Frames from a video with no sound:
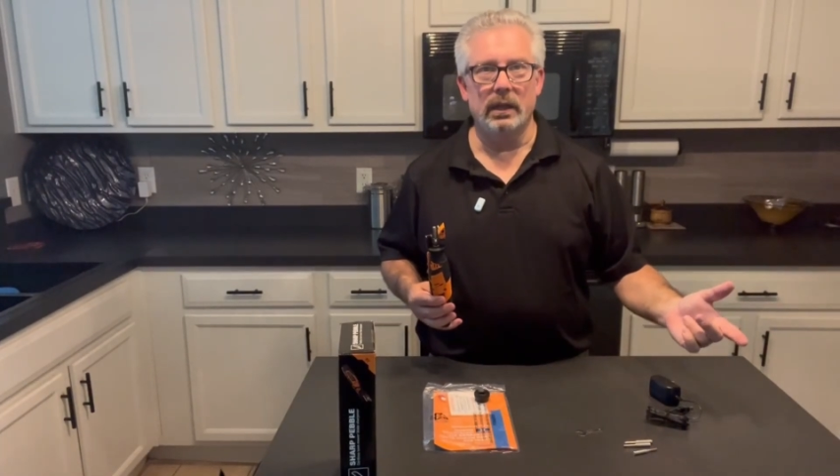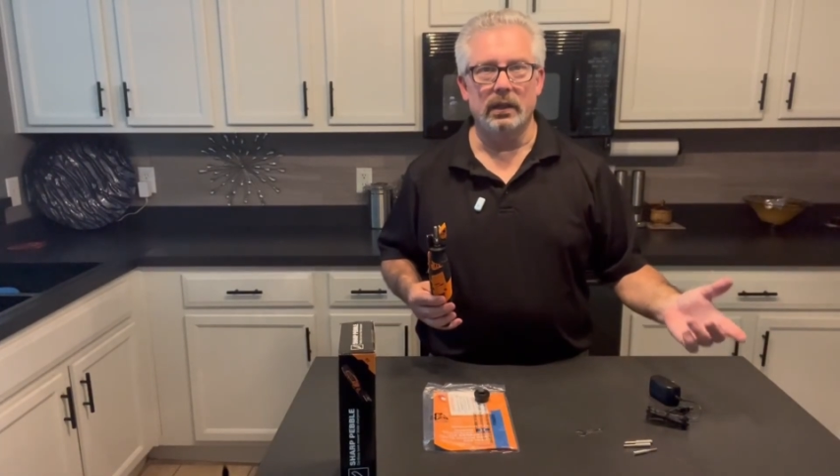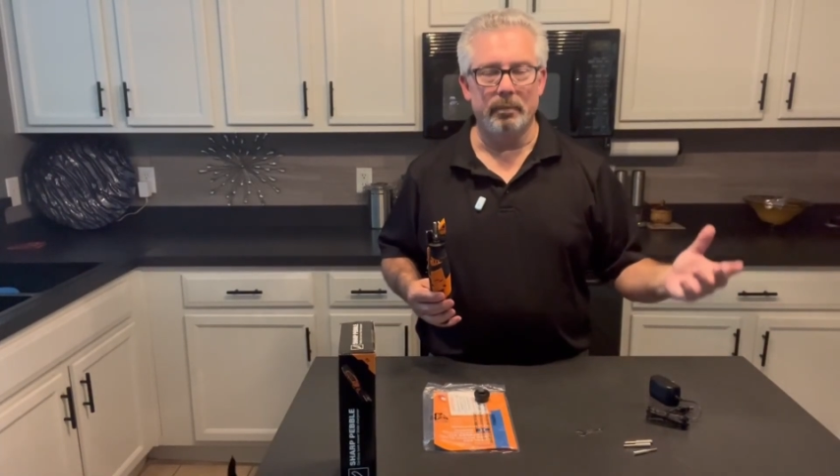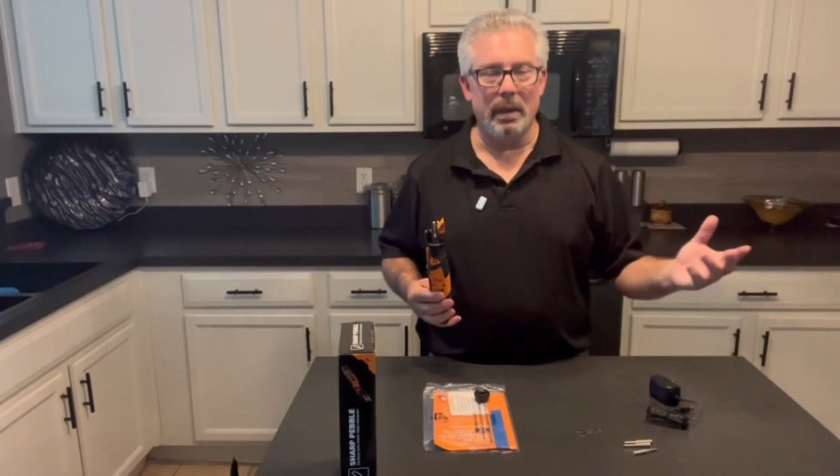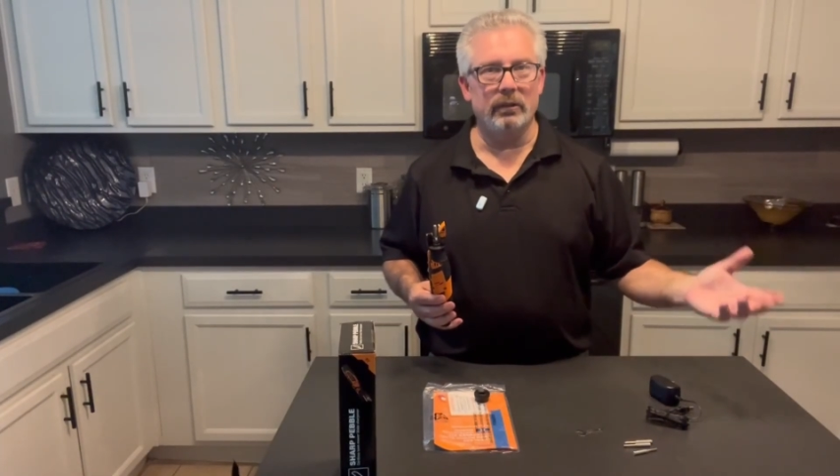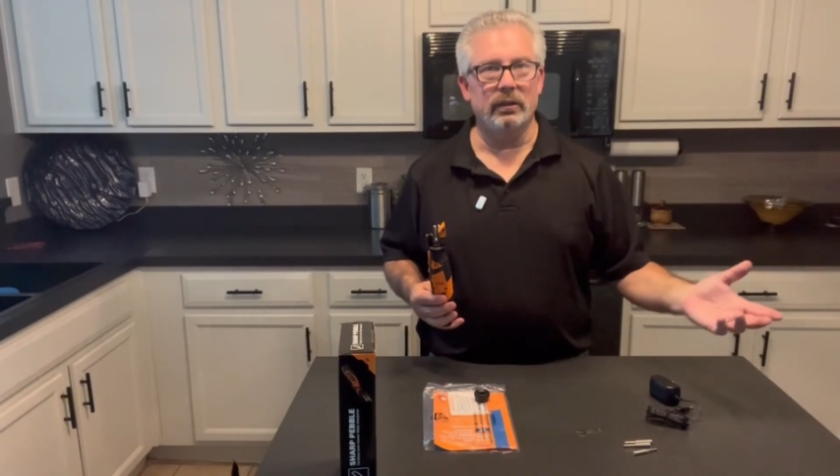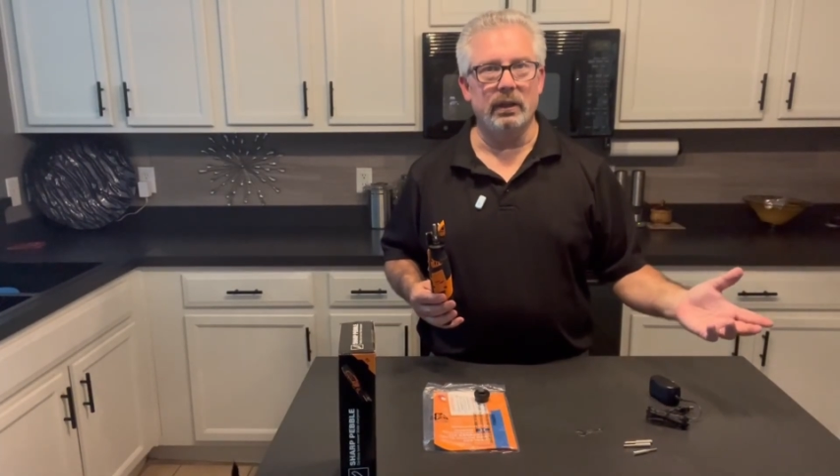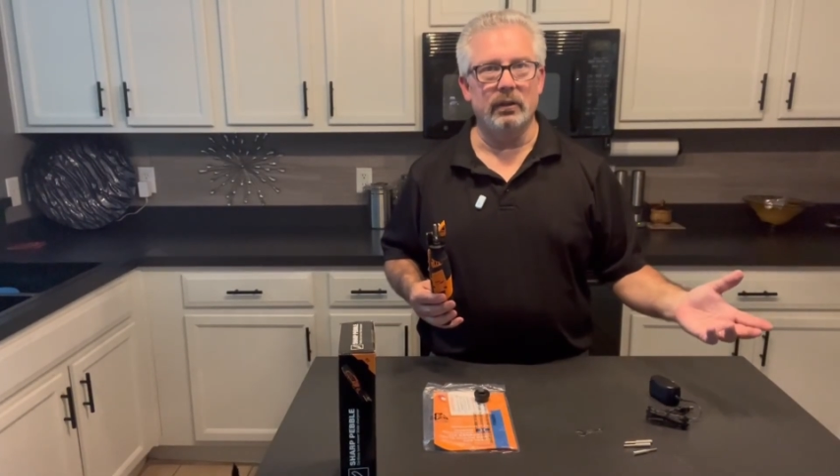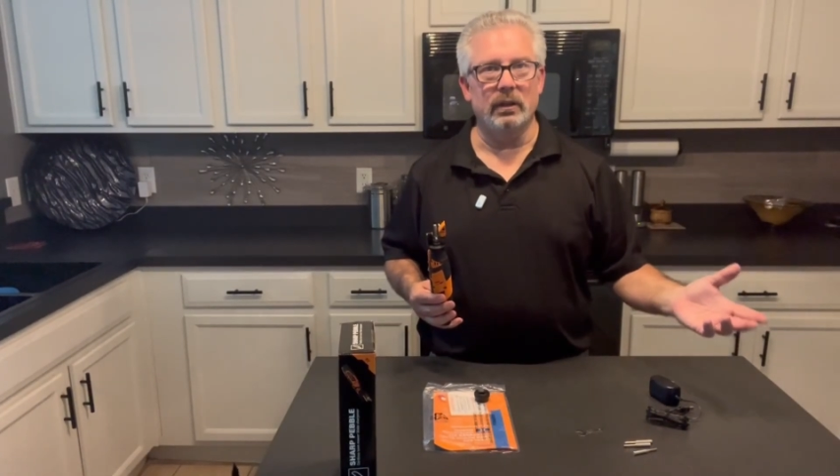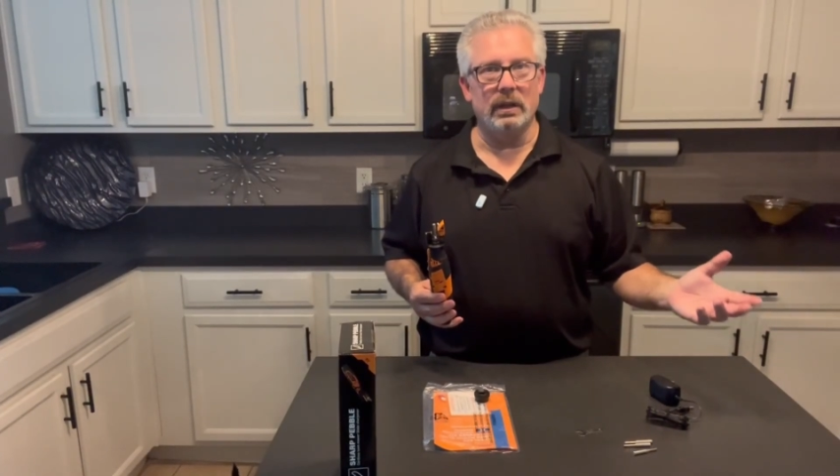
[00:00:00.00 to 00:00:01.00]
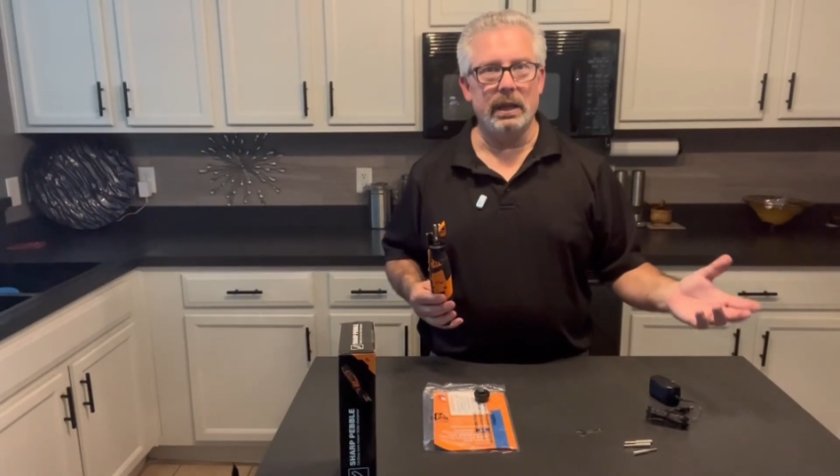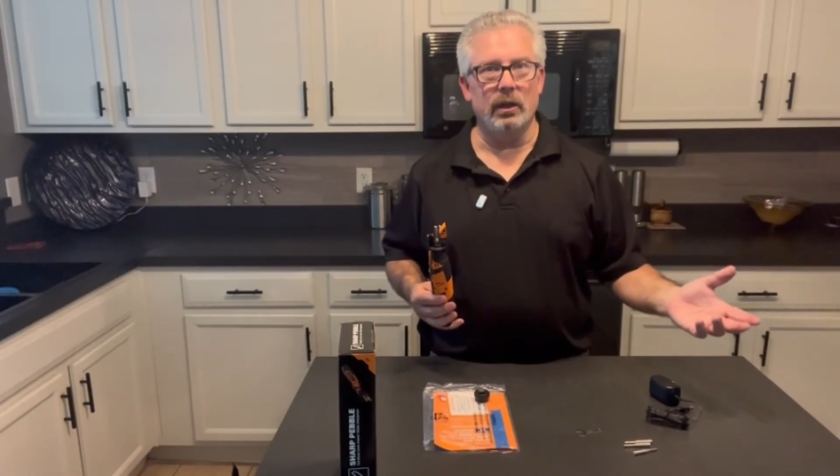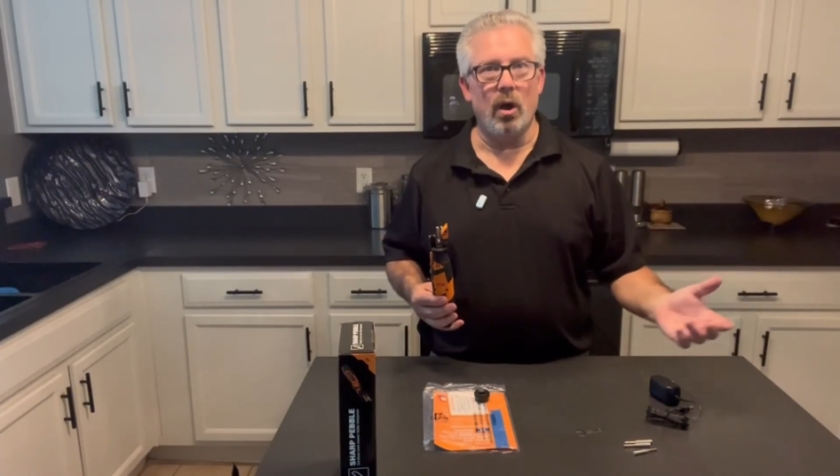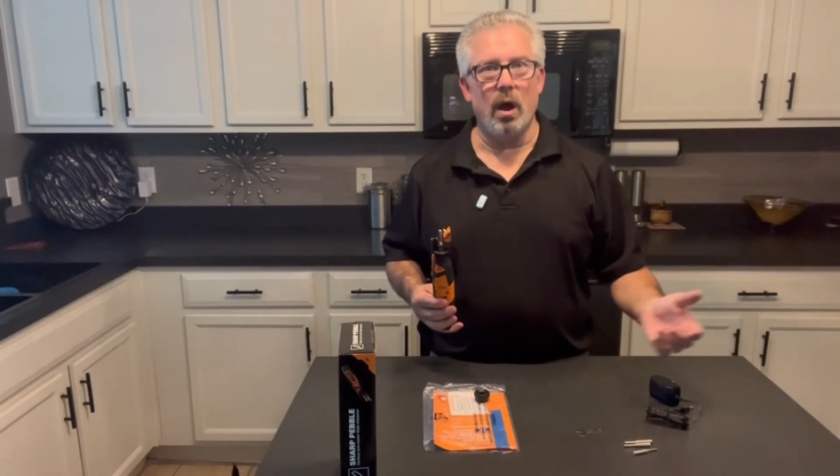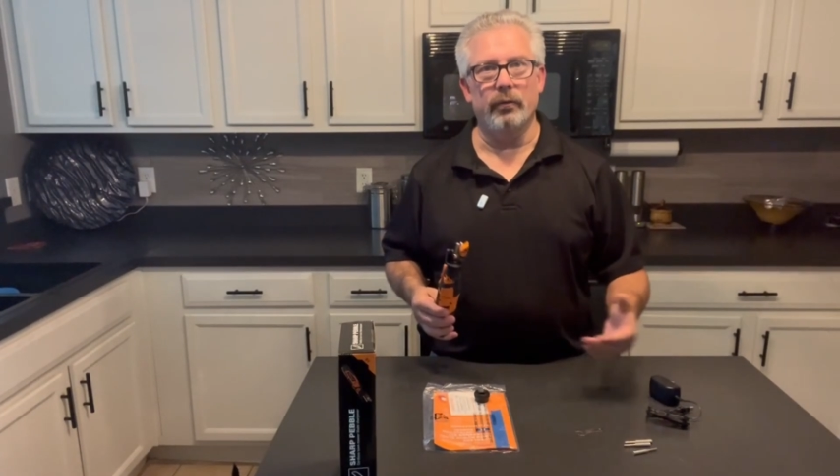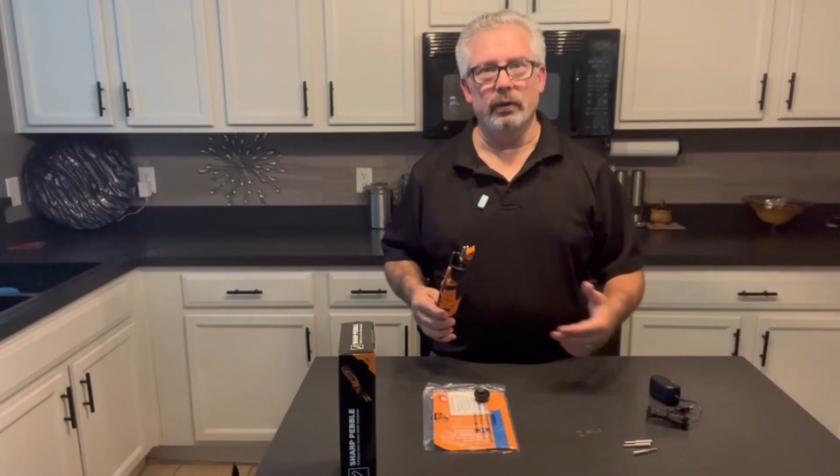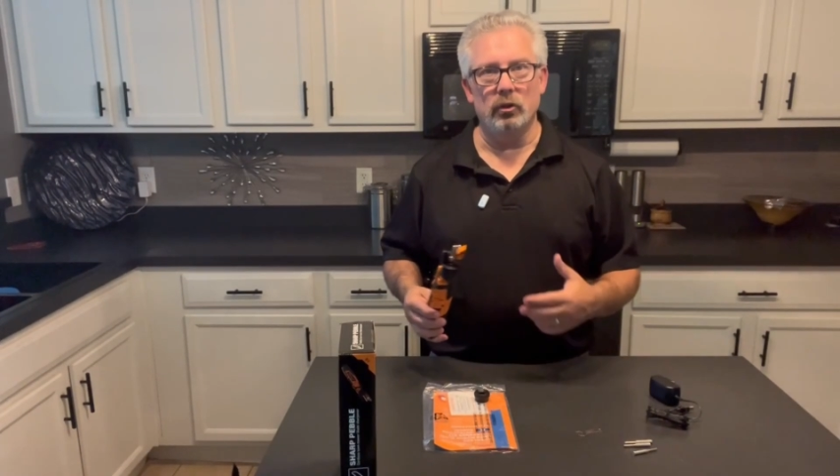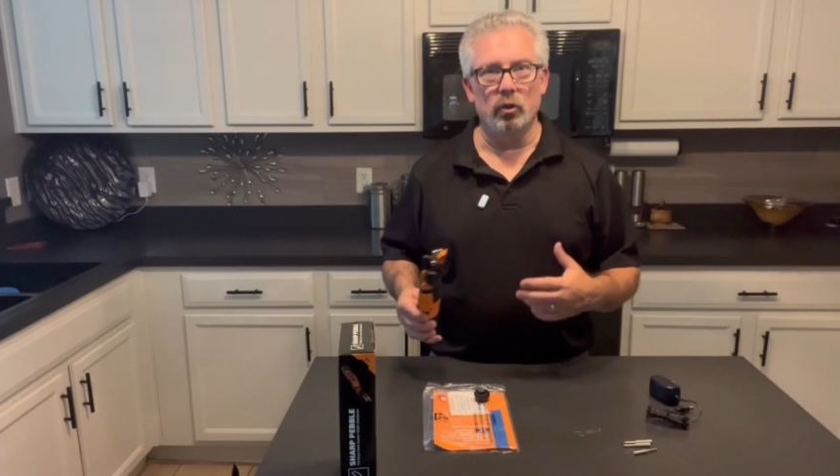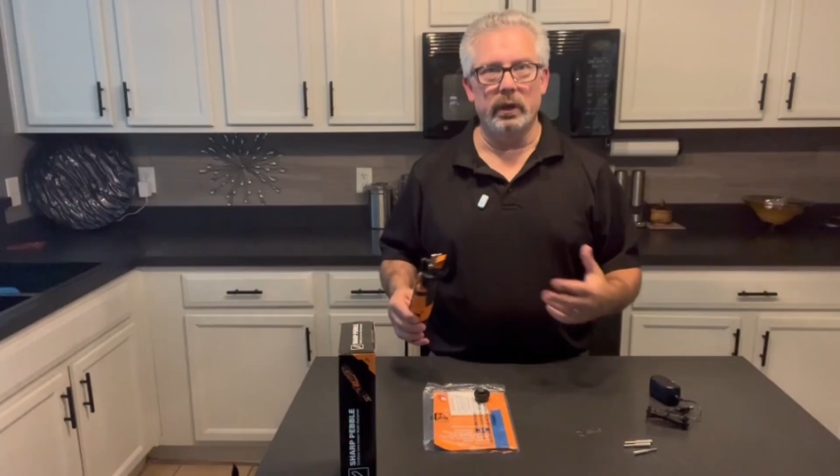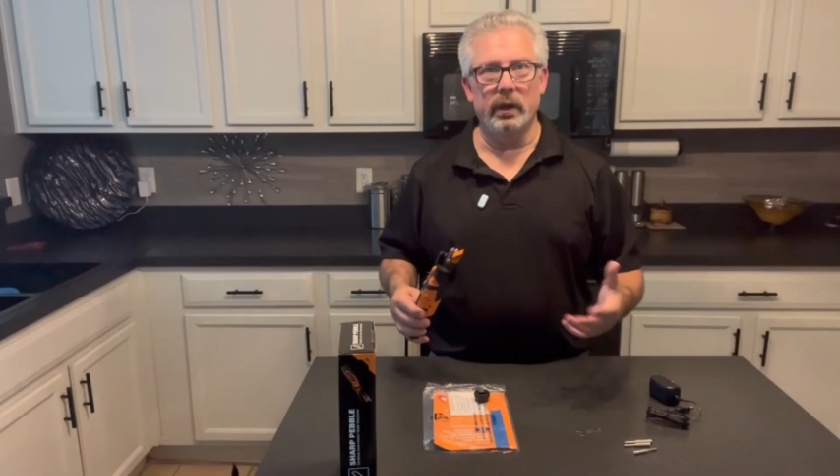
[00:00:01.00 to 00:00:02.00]
The best thing is to take it off and
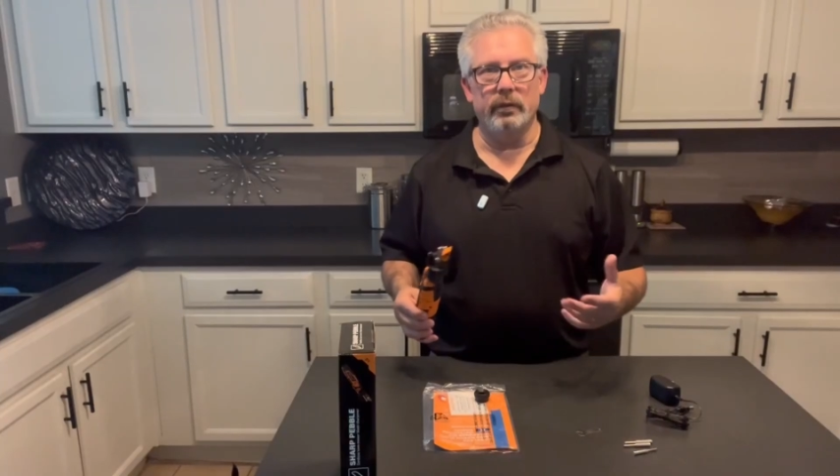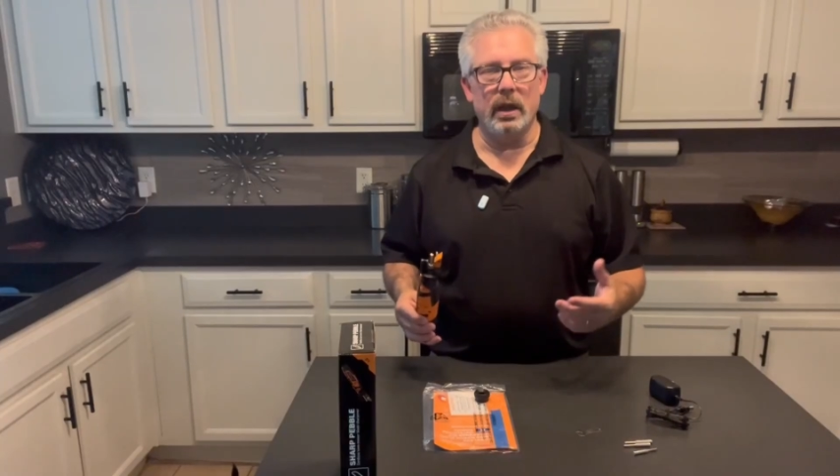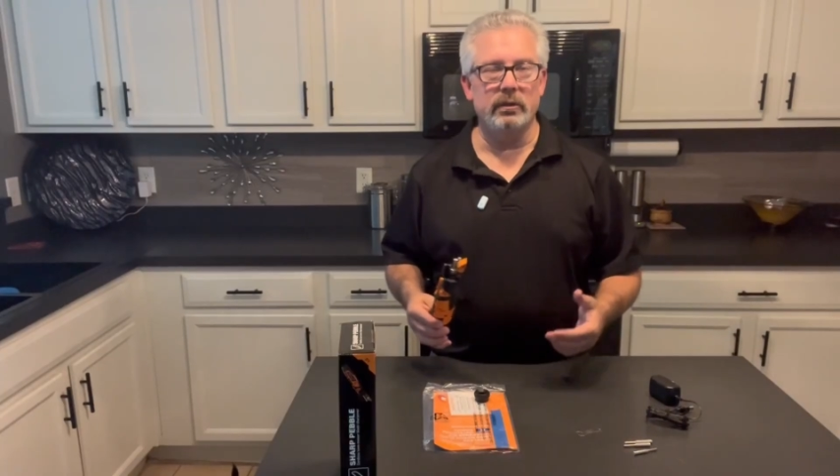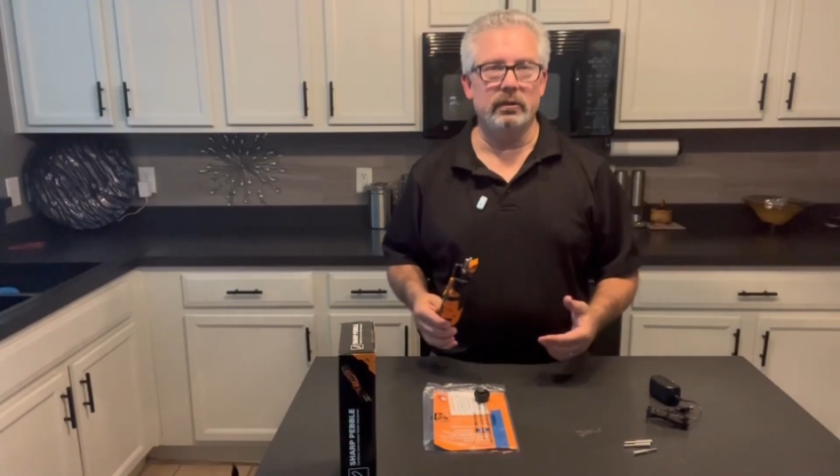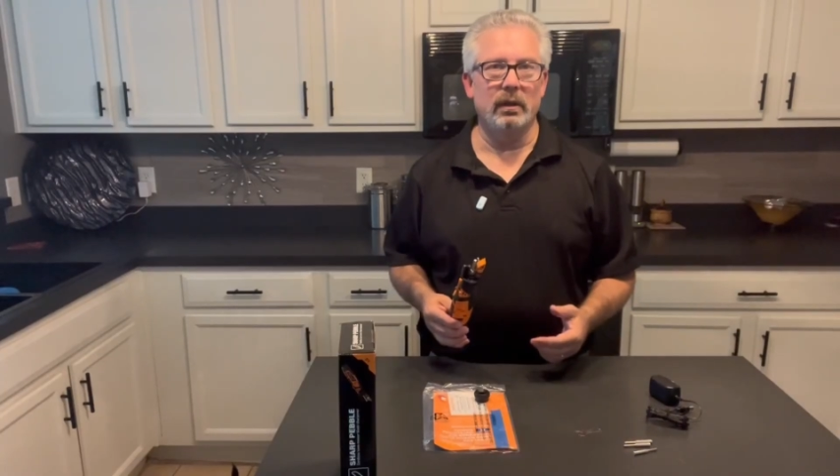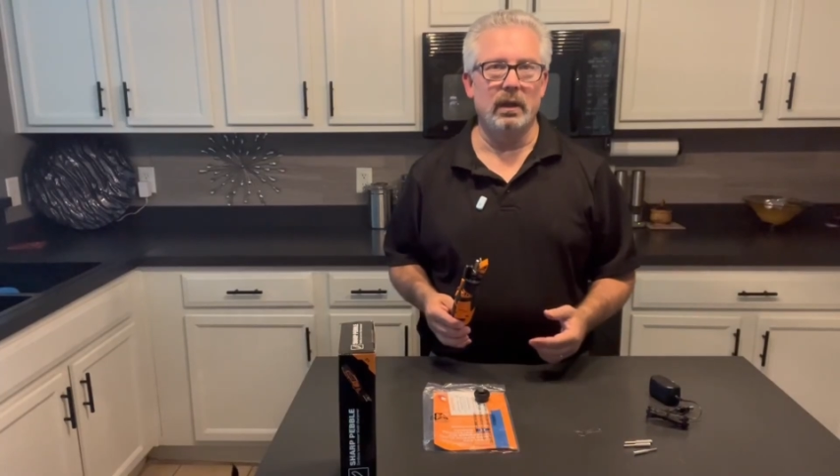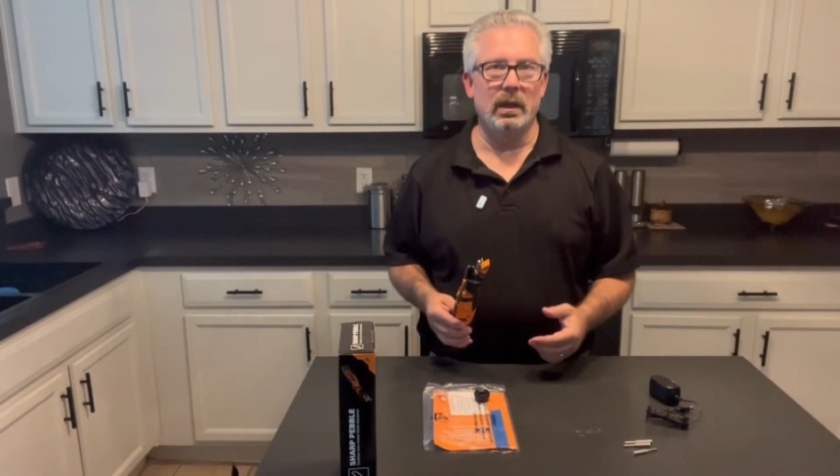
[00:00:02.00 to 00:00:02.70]
do it in a vise.